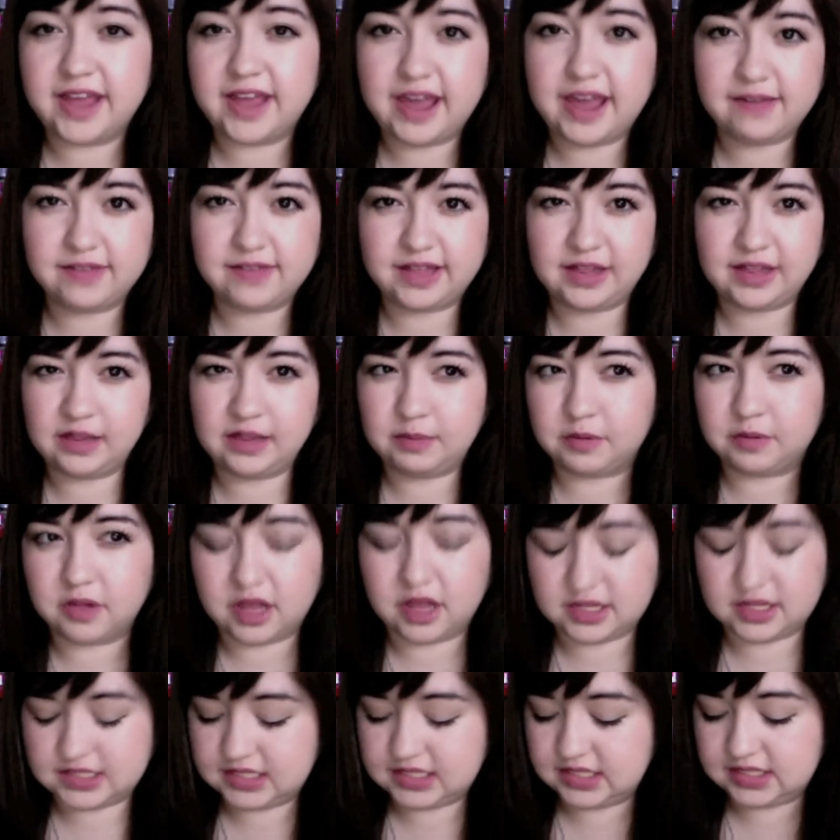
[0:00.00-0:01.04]
I have like lip
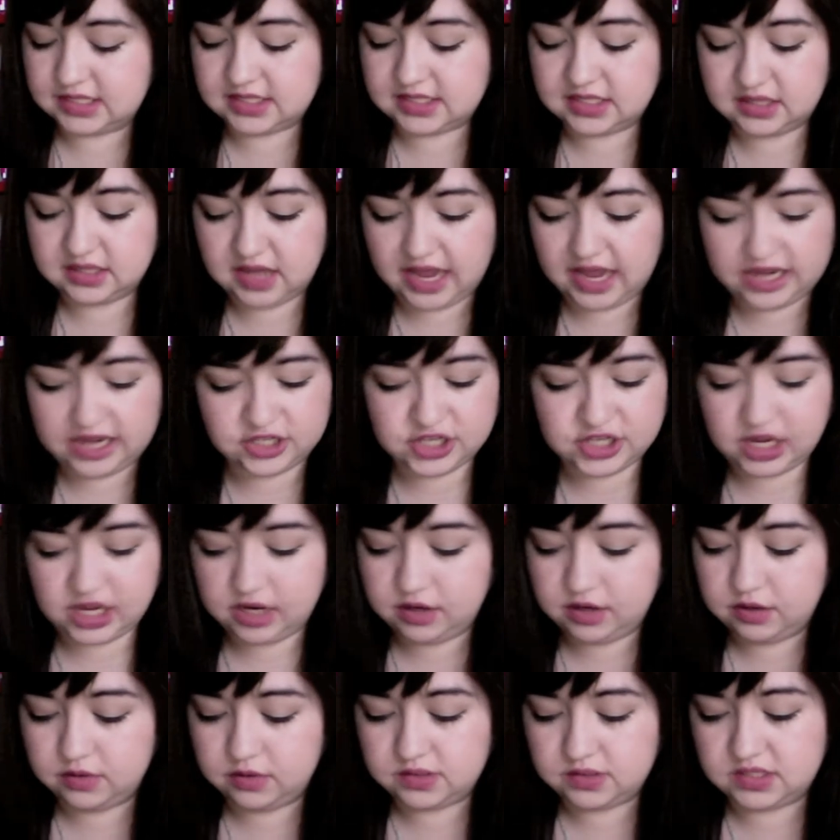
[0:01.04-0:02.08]
glosses and
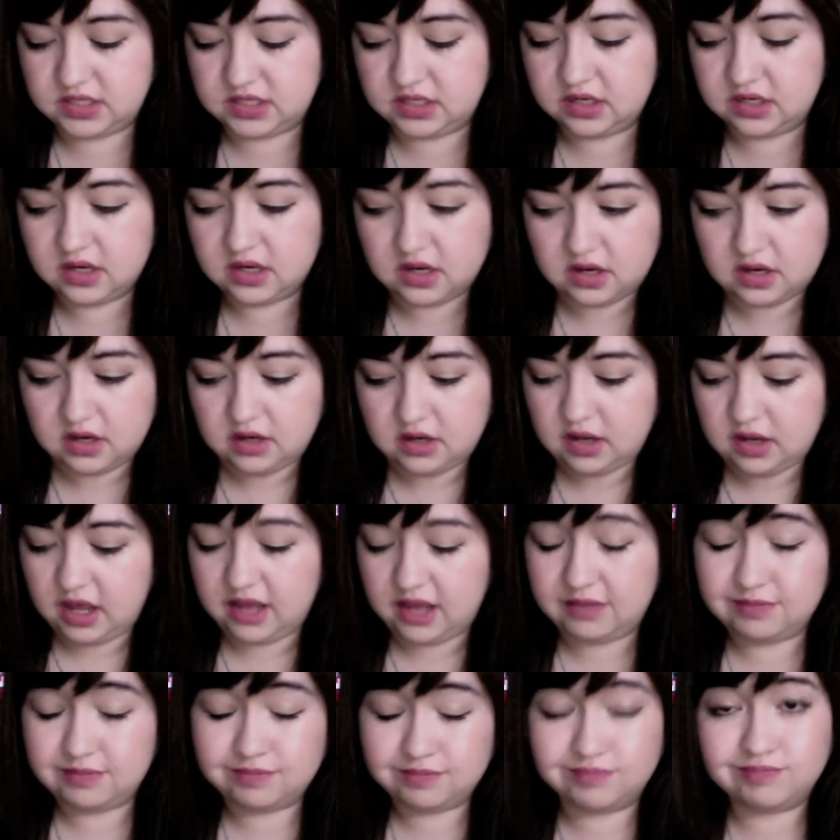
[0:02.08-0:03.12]
eyeshadows and
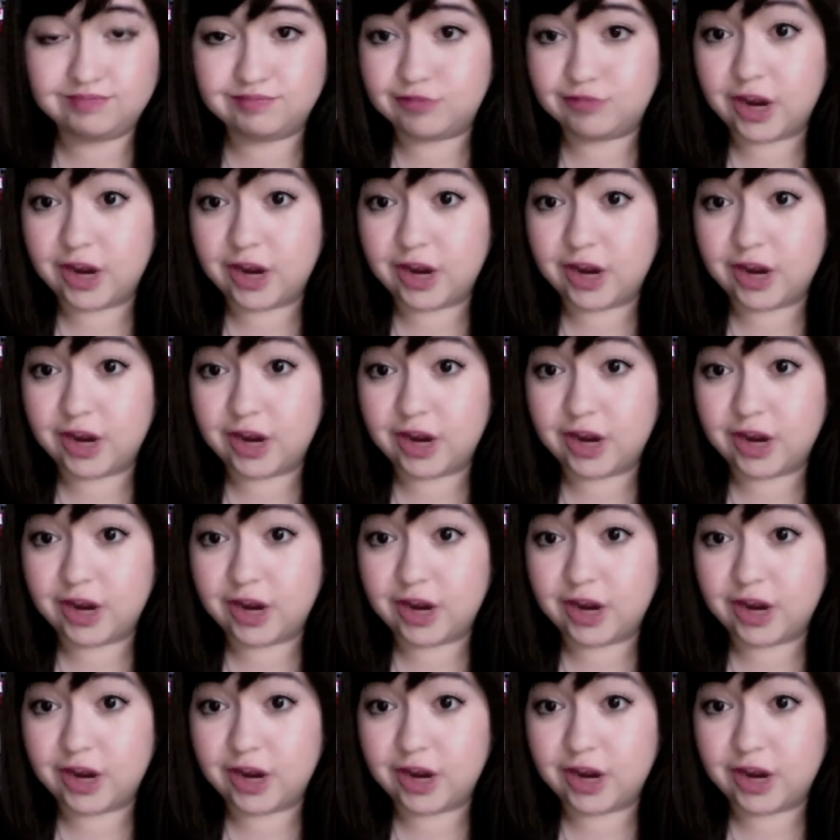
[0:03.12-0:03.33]
um,